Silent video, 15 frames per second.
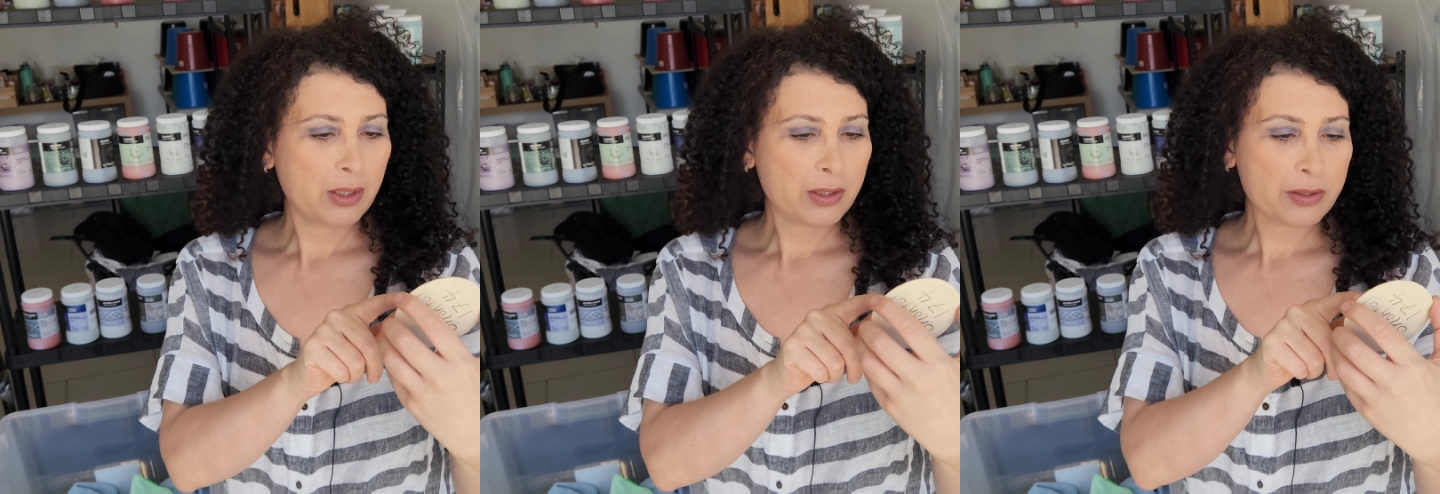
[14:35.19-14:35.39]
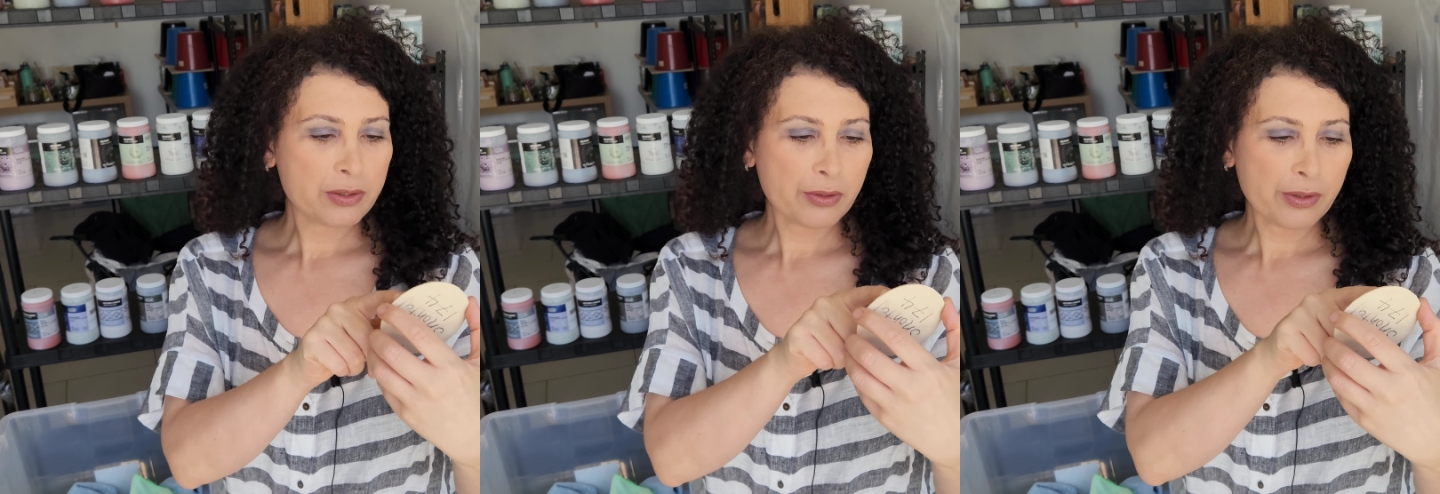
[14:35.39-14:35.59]

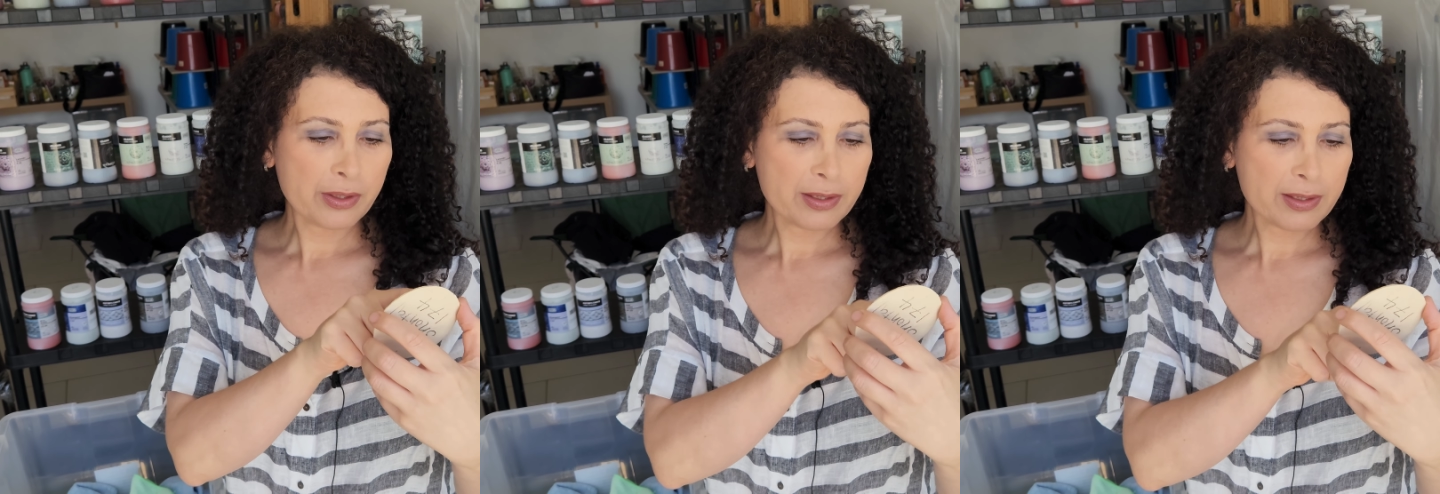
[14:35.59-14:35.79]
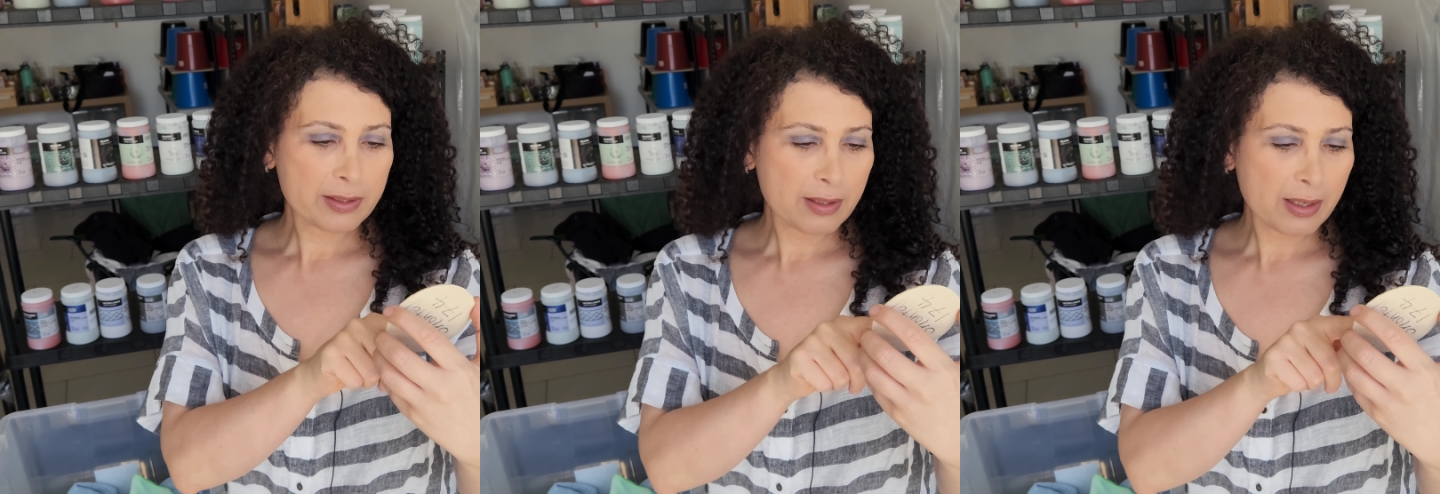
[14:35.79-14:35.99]
So
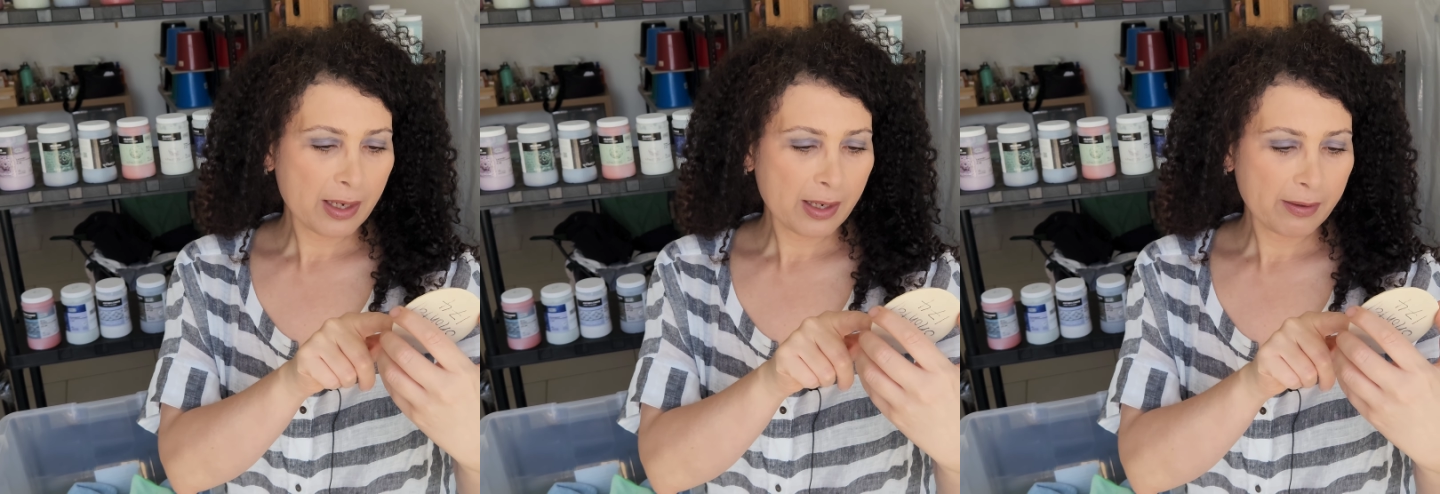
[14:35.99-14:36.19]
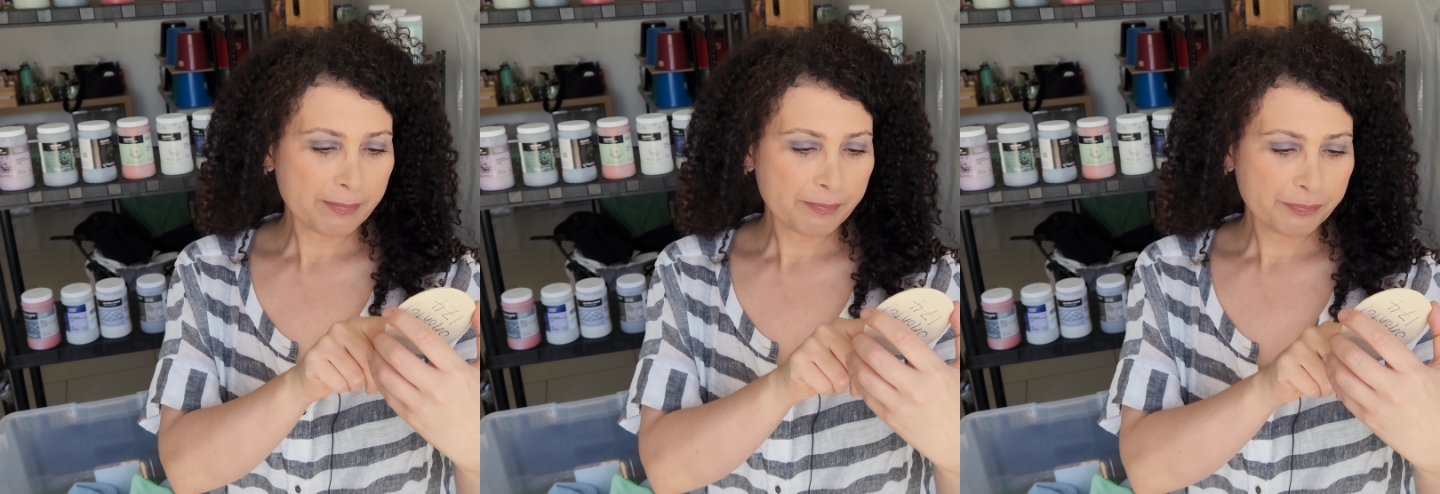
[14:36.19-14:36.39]
it's
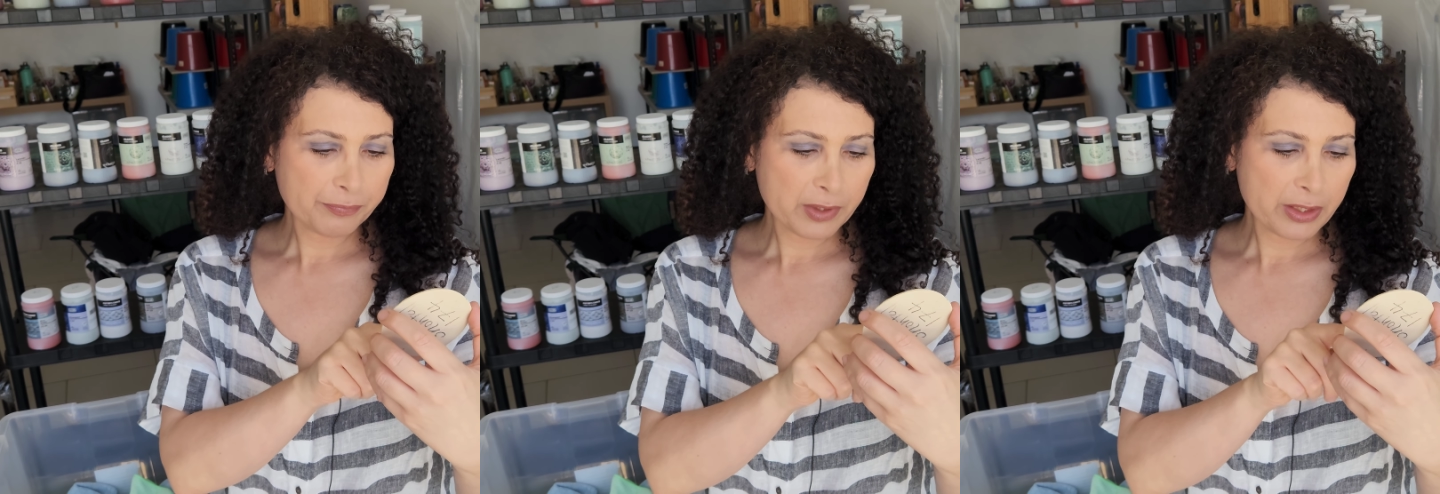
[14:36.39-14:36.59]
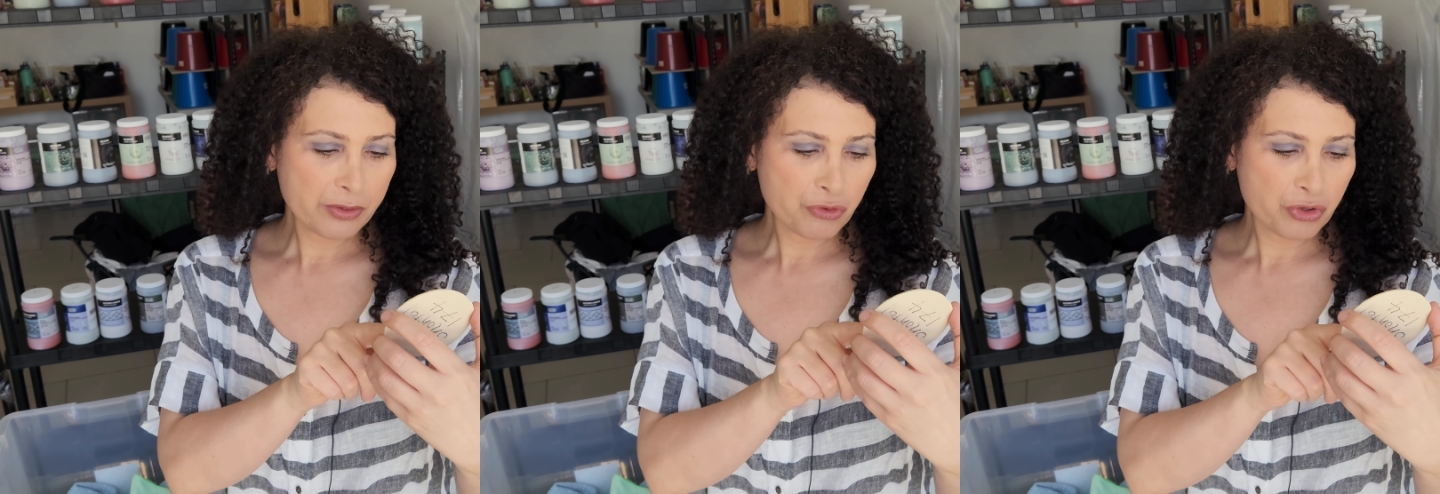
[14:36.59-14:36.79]

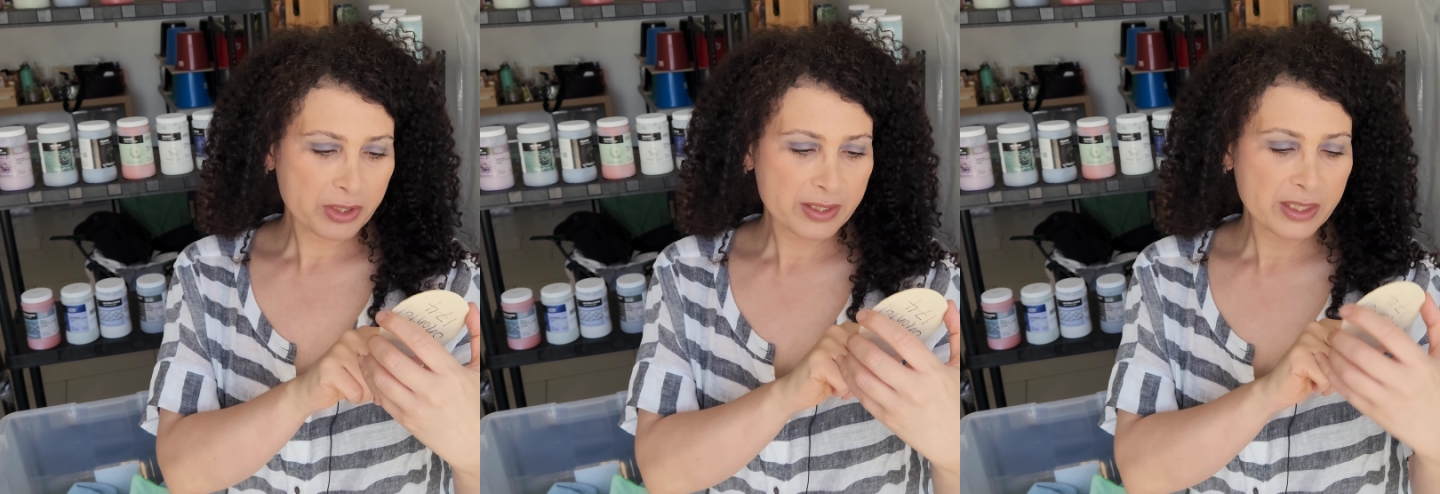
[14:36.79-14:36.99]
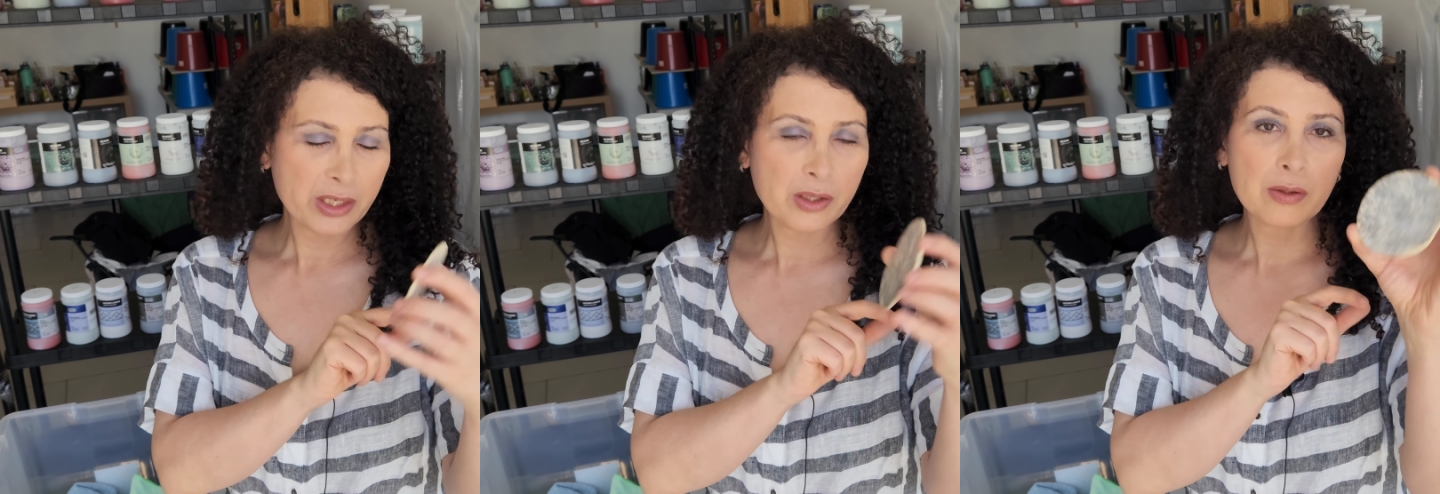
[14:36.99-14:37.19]
interesting